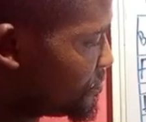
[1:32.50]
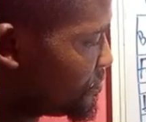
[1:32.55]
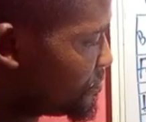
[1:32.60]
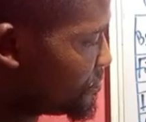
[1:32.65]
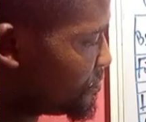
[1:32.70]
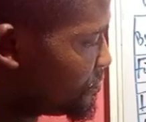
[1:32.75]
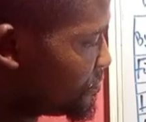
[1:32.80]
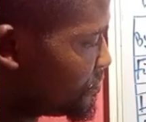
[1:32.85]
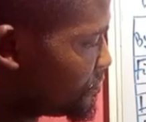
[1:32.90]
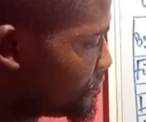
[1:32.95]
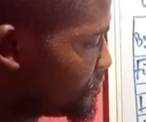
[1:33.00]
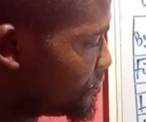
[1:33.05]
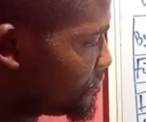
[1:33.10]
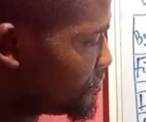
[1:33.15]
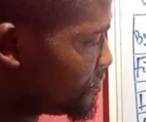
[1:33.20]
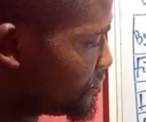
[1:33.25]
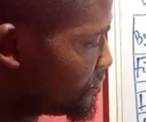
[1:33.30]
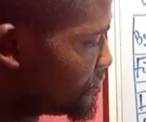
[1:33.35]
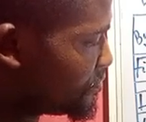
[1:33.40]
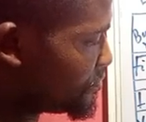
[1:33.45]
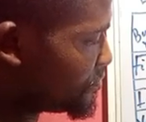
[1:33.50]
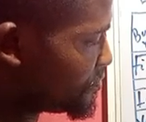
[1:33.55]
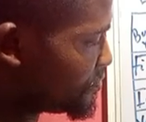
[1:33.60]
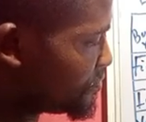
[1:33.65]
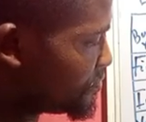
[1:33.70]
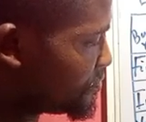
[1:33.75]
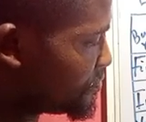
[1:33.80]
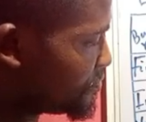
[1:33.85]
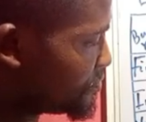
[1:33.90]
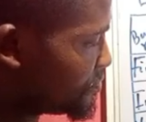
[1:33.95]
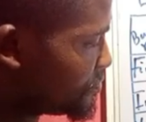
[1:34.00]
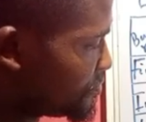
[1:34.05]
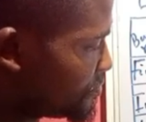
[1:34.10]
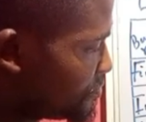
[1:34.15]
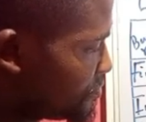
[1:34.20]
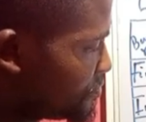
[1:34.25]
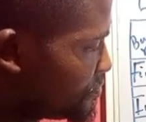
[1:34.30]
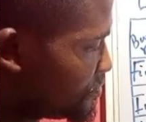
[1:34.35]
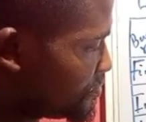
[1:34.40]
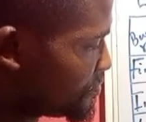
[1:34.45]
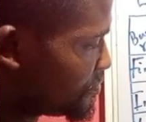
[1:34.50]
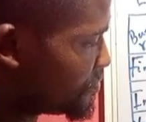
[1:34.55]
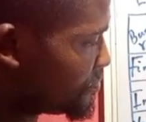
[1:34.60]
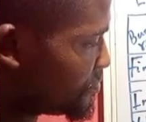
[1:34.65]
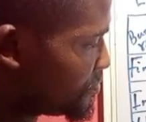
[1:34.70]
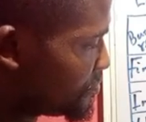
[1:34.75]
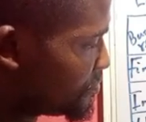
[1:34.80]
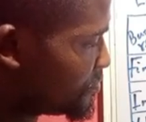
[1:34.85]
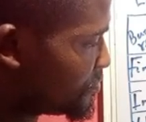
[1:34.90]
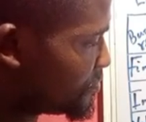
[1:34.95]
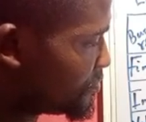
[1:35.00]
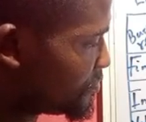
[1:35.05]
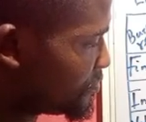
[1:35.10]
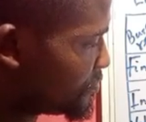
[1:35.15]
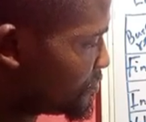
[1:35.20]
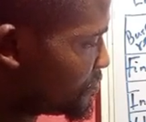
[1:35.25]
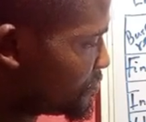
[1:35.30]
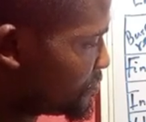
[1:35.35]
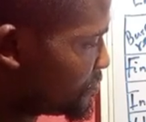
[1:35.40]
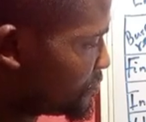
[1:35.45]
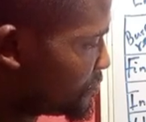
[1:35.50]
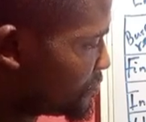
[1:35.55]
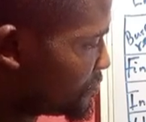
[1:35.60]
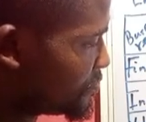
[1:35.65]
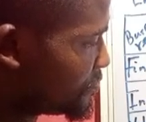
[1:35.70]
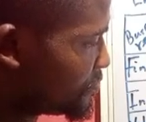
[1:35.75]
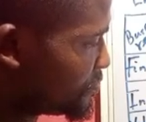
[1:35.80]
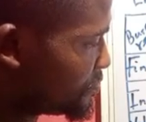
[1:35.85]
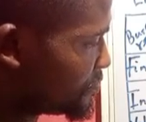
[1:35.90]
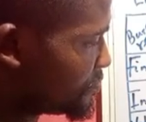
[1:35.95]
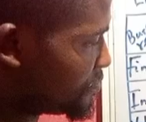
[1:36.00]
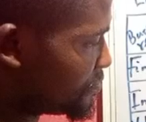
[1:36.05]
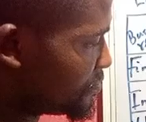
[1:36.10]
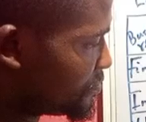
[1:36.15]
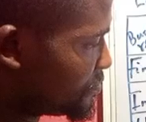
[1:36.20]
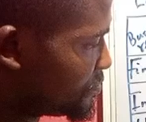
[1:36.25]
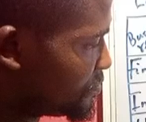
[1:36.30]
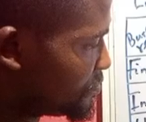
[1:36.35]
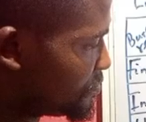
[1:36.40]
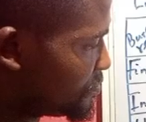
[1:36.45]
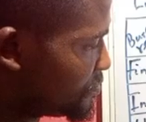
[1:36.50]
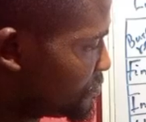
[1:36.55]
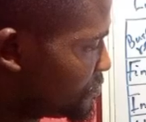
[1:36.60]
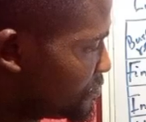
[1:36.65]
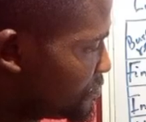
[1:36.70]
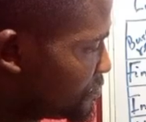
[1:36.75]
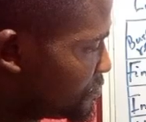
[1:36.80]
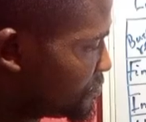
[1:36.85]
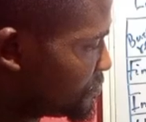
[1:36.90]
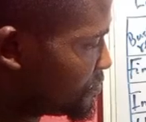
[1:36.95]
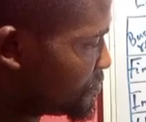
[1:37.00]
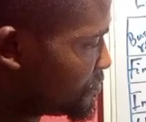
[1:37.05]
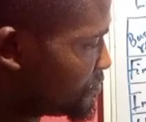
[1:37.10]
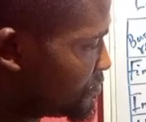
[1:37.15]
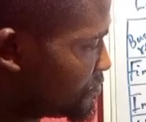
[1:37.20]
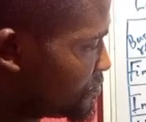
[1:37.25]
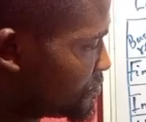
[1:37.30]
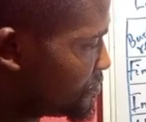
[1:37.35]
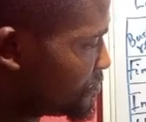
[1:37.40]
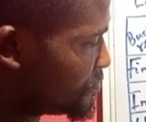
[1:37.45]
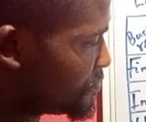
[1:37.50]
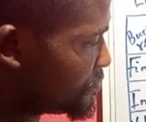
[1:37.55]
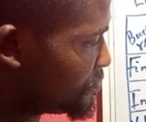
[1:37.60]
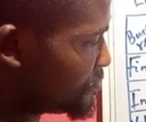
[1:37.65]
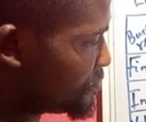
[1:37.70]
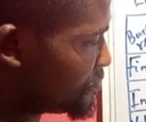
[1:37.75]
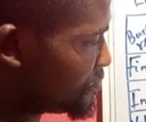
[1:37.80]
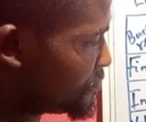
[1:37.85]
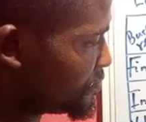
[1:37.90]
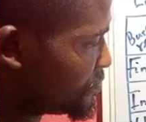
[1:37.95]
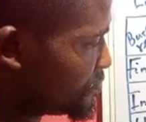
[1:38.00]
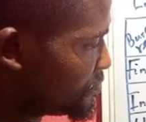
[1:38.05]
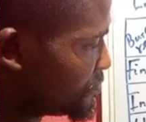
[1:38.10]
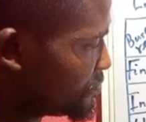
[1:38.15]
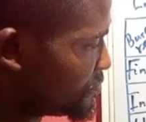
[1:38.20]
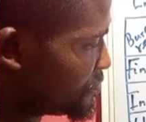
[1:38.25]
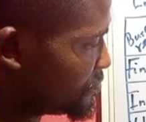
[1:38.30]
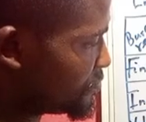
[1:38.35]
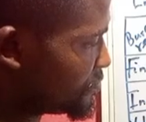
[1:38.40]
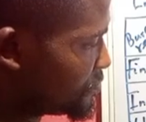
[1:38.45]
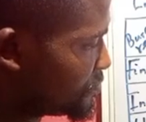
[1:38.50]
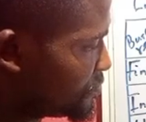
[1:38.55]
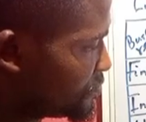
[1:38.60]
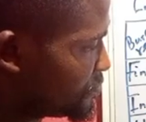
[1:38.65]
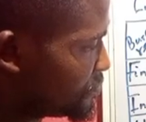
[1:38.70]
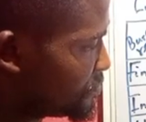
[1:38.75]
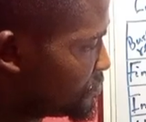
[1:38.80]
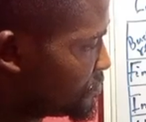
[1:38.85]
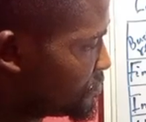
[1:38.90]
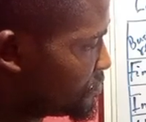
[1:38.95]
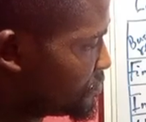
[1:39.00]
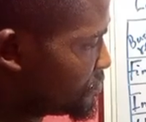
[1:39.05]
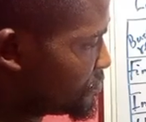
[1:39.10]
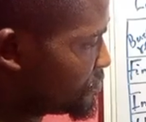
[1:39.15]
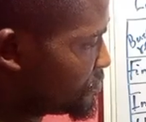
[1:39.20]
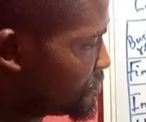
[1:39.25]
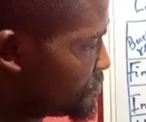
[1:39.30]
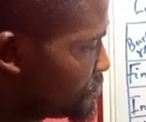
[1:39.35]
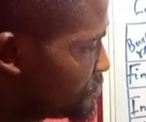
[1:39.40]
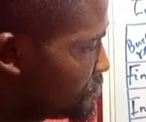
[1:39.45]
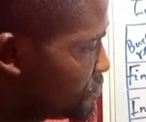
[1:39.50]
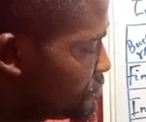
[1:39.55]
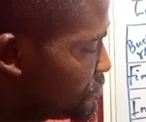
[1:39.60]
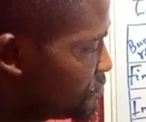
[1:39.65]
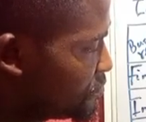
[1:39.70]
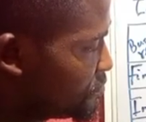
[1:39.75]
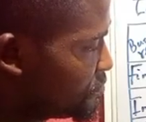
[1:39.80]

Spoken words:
[no speech]